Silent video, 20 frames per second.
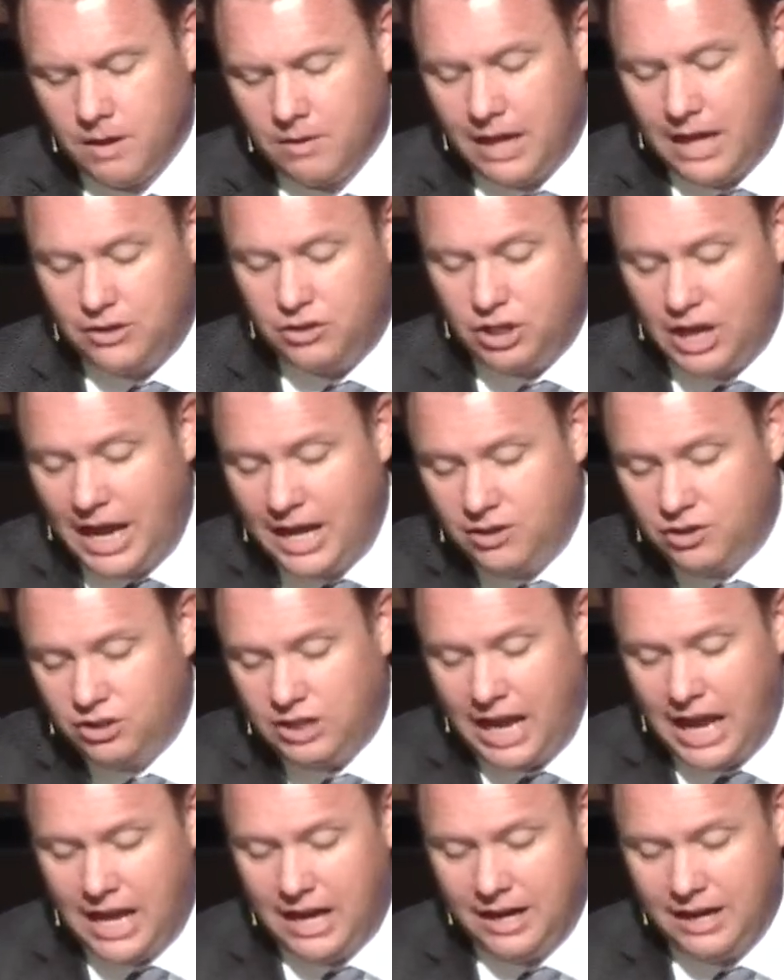they
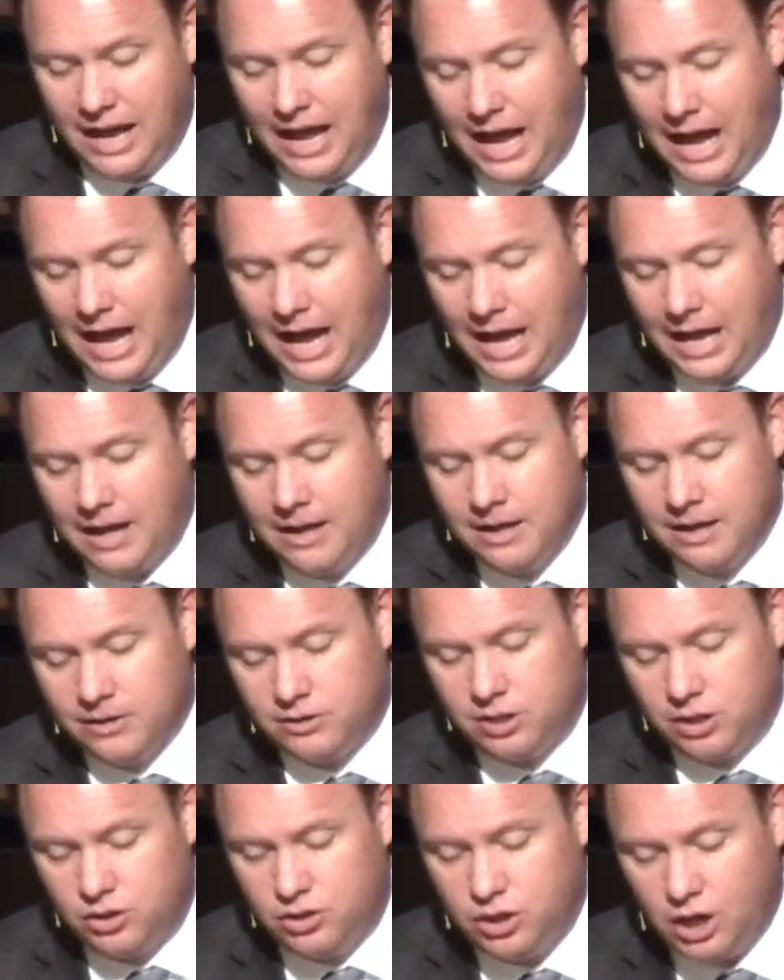changed
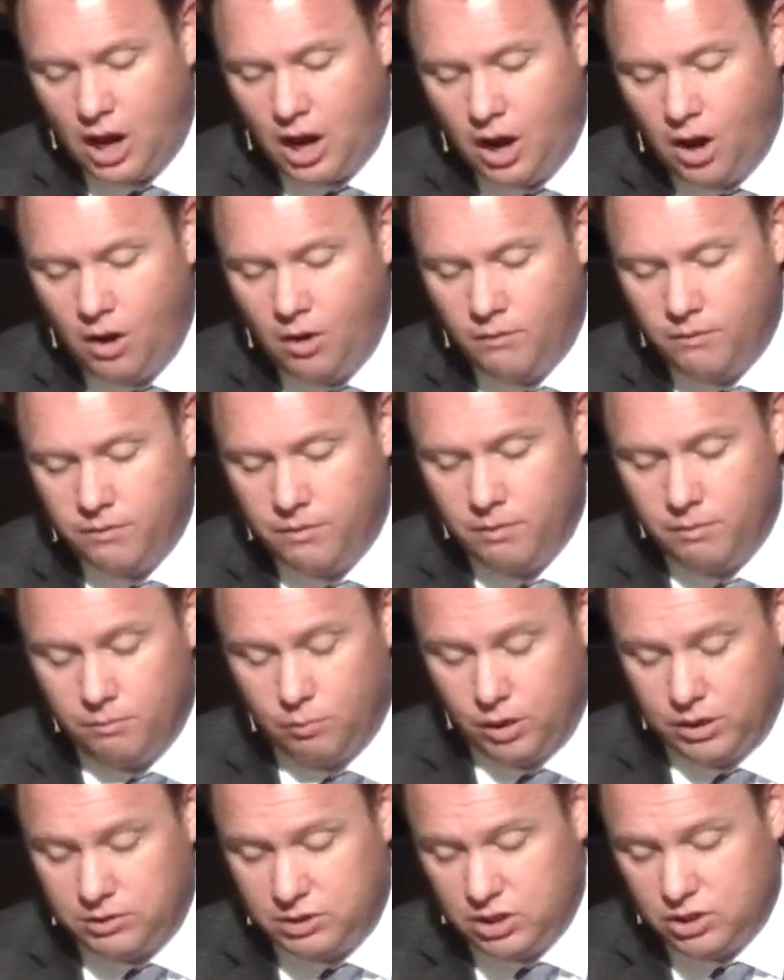Hananiah to Jehovah,
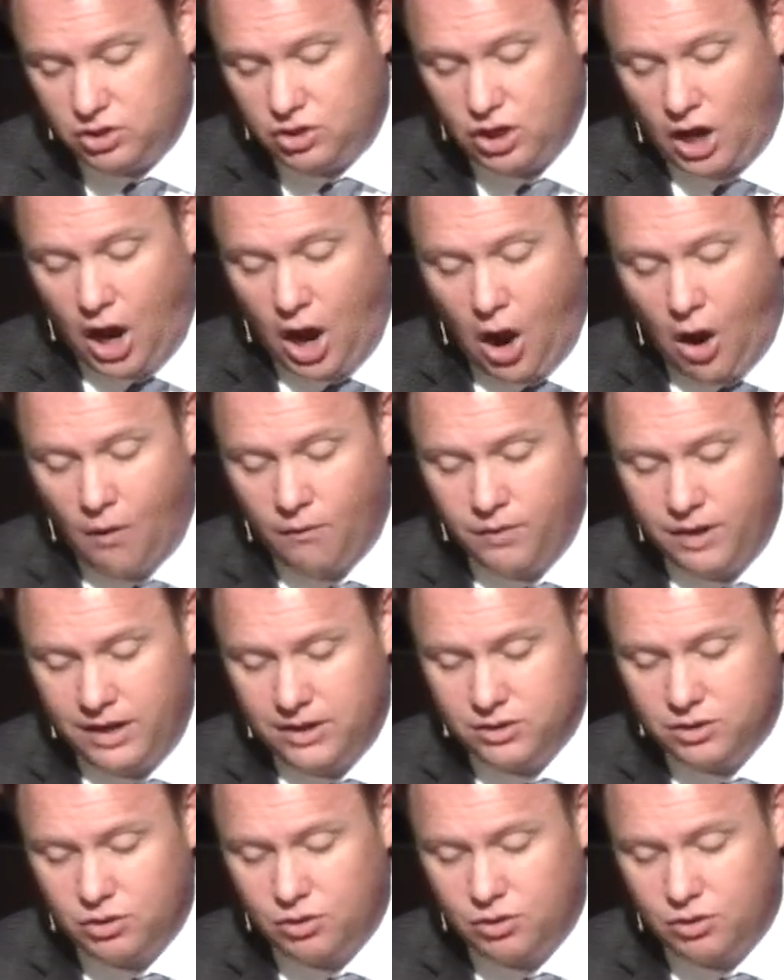which is Jehovah is